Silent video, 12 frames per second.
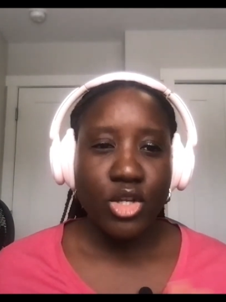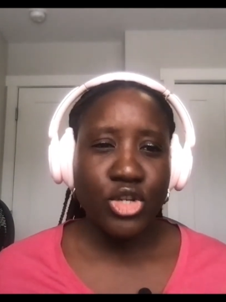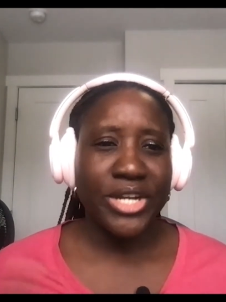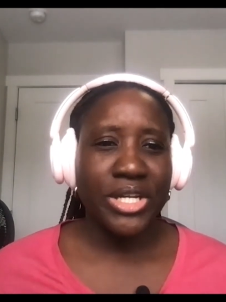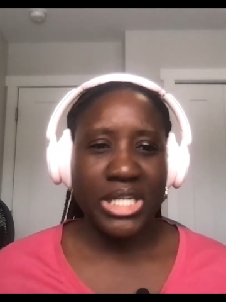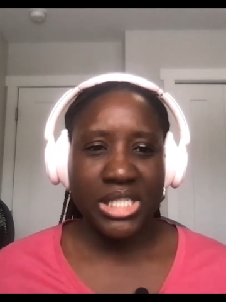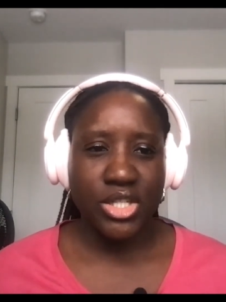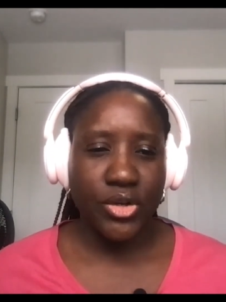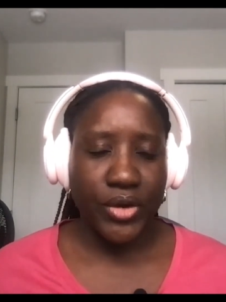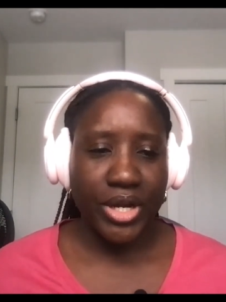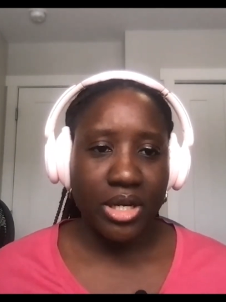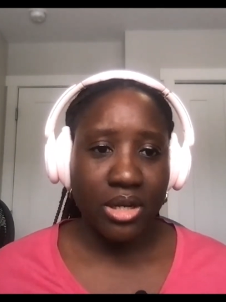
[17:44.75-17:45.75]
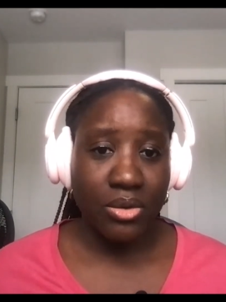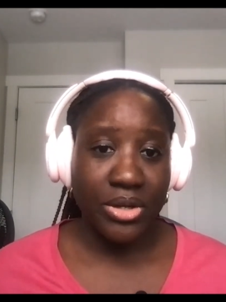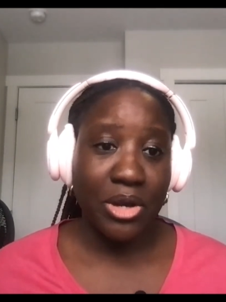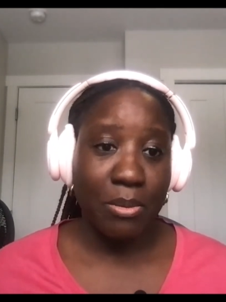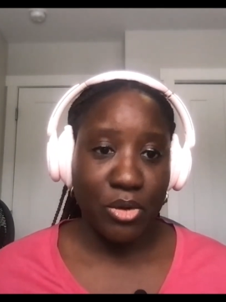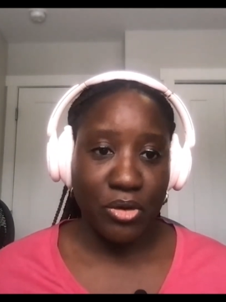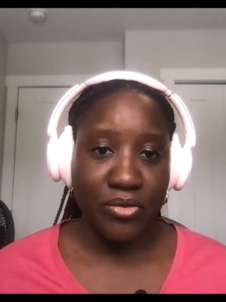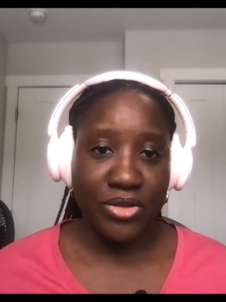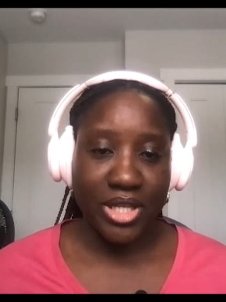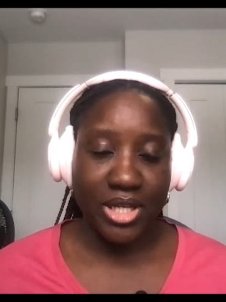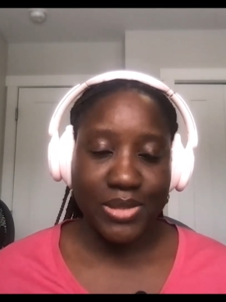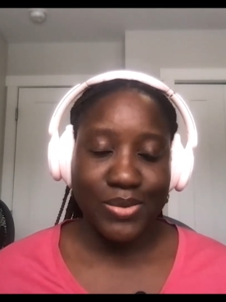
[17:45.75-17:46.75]
trying to integrate on a couple of
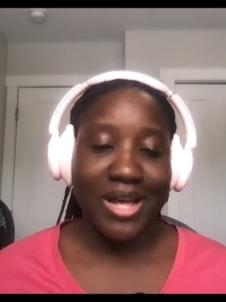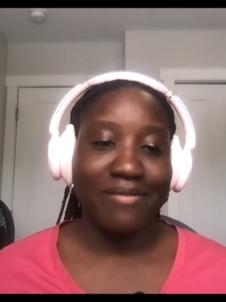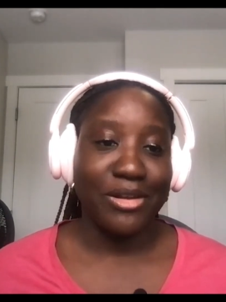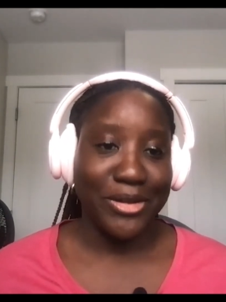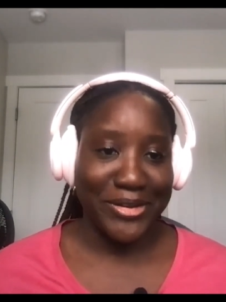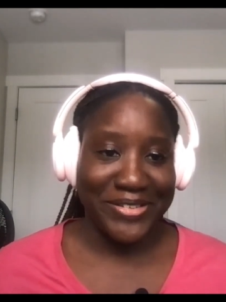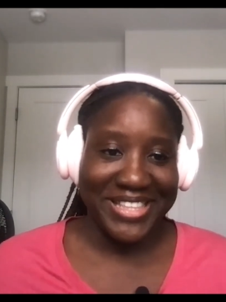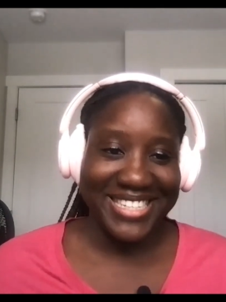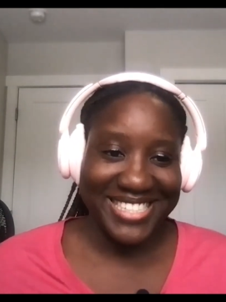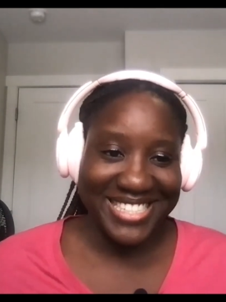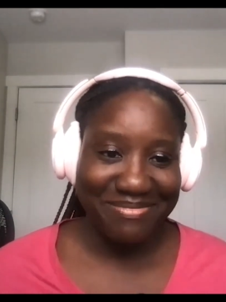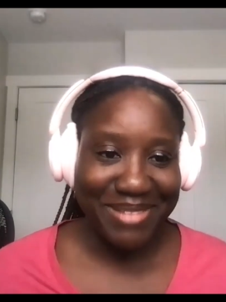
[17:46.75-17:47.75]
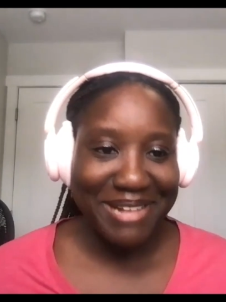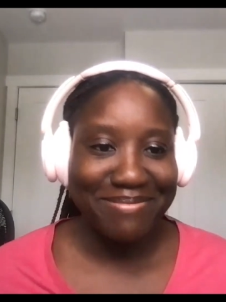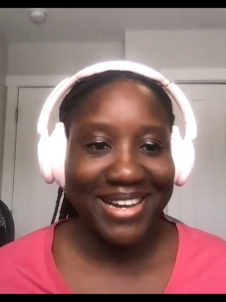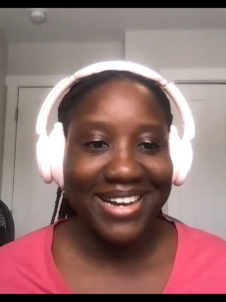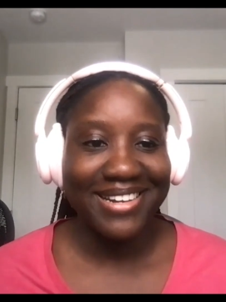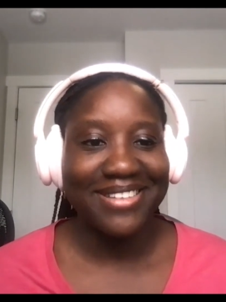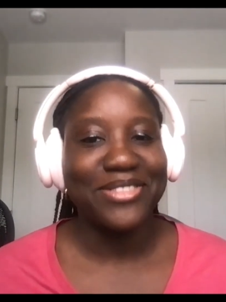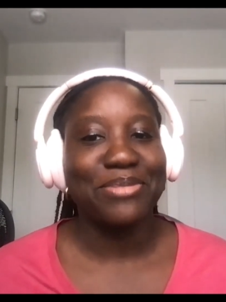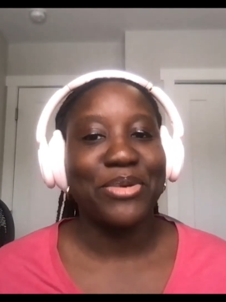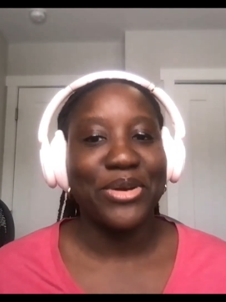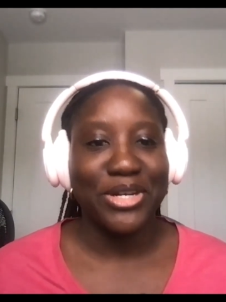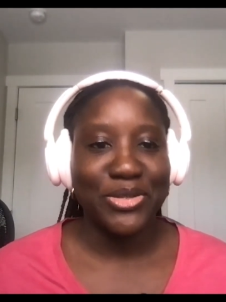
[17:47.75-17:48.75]
things. We have a lot of things in the pipeline and
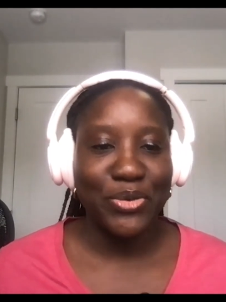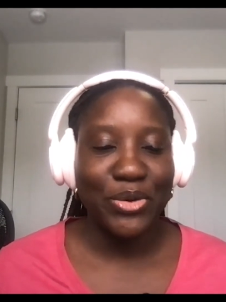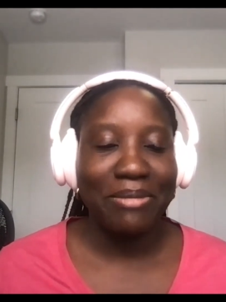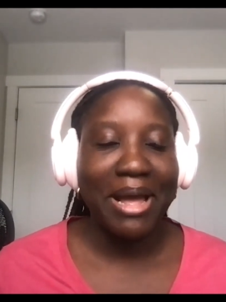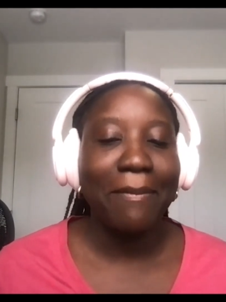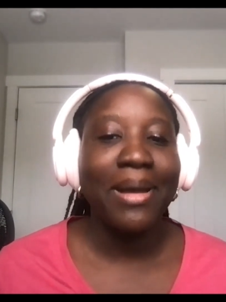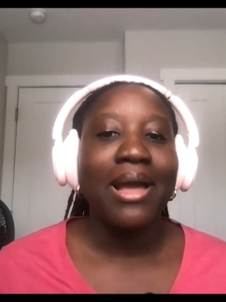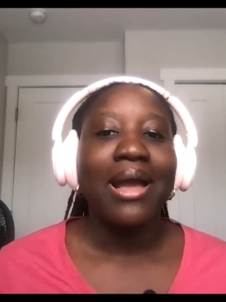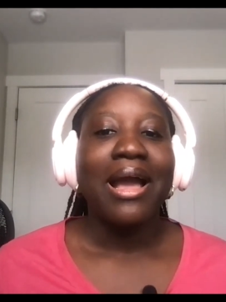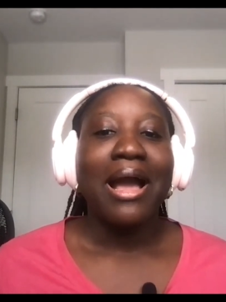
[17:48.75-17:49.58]
in the product roadmap.